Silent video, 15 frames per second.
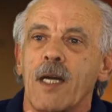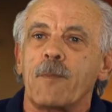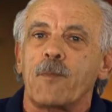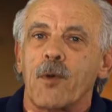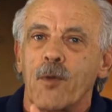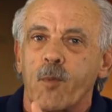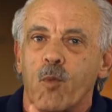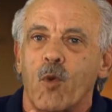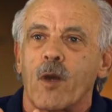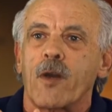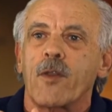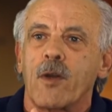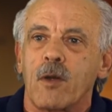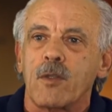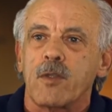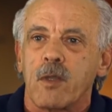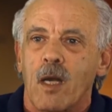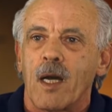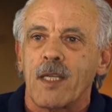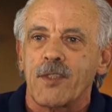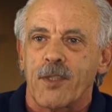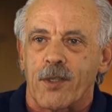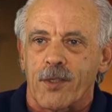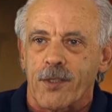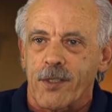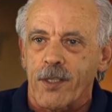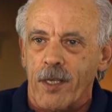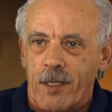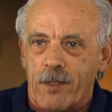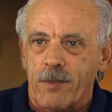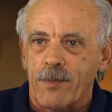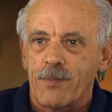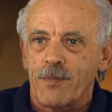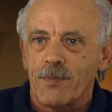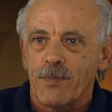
up with where those lines intersect.